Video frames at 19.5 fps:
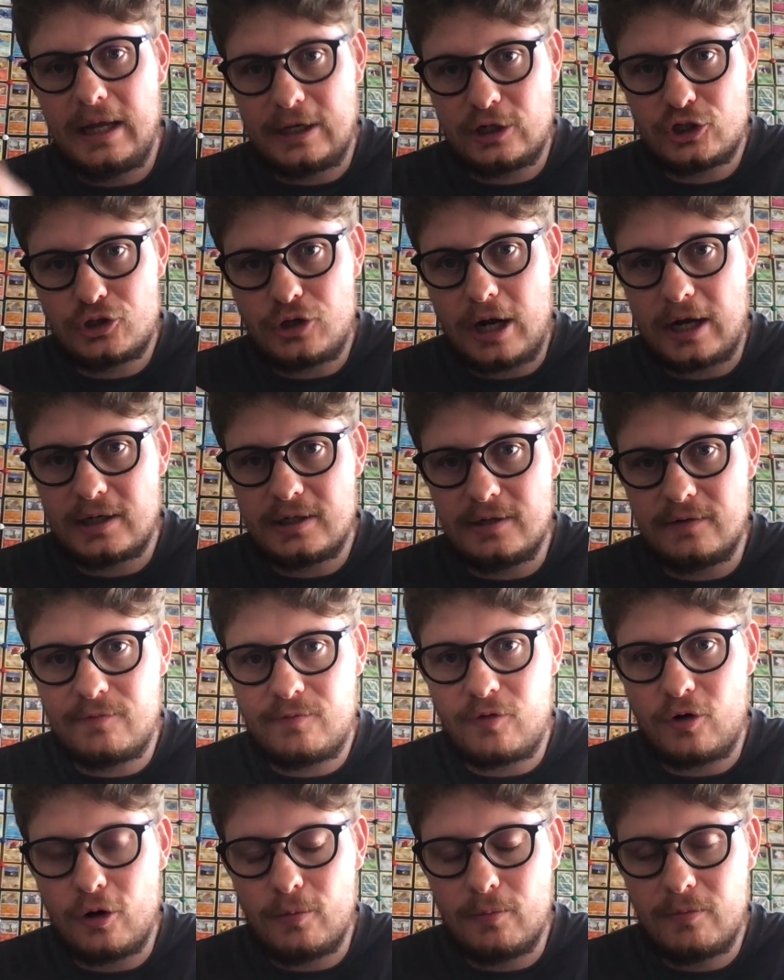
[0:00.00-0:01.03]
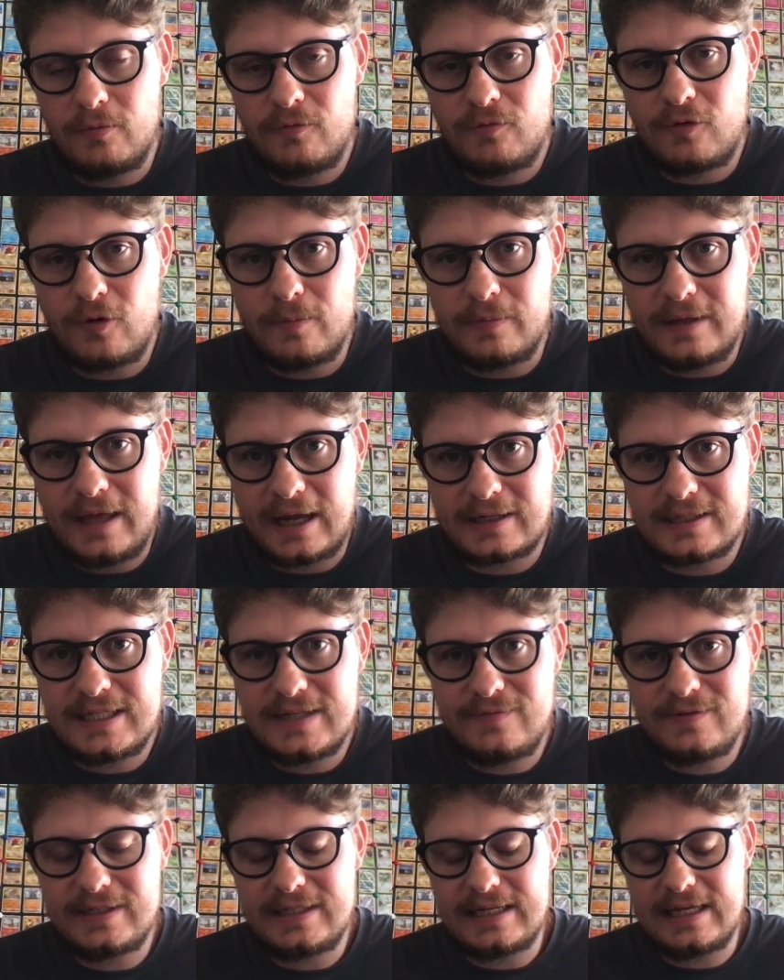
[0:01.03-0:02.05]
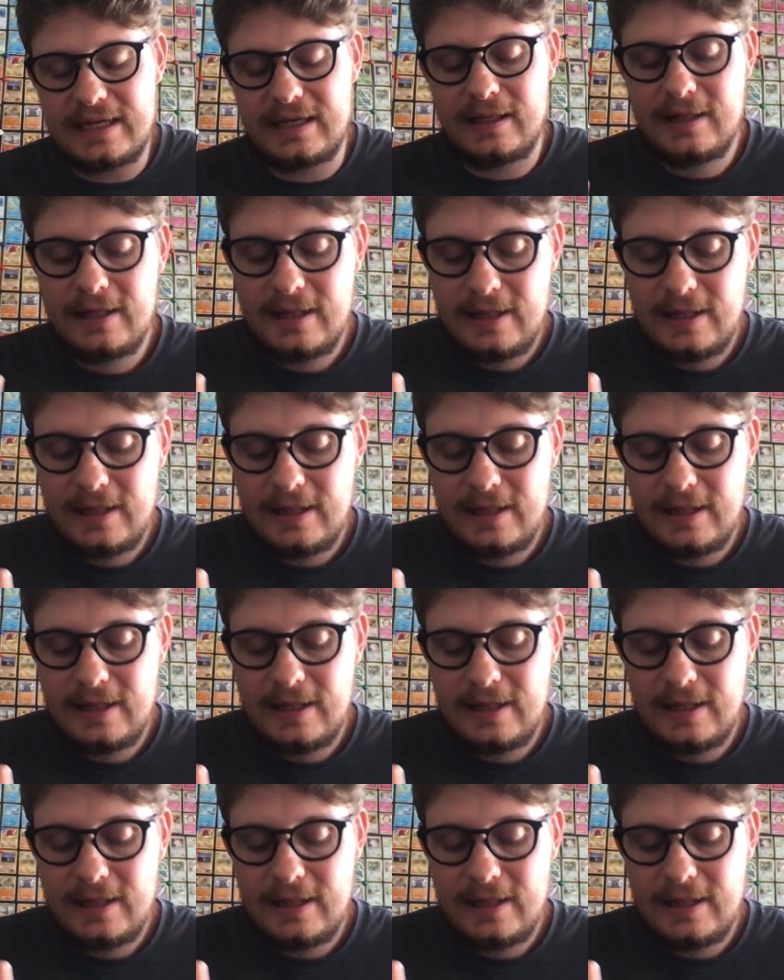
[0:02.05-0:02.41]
extracted from from the activity.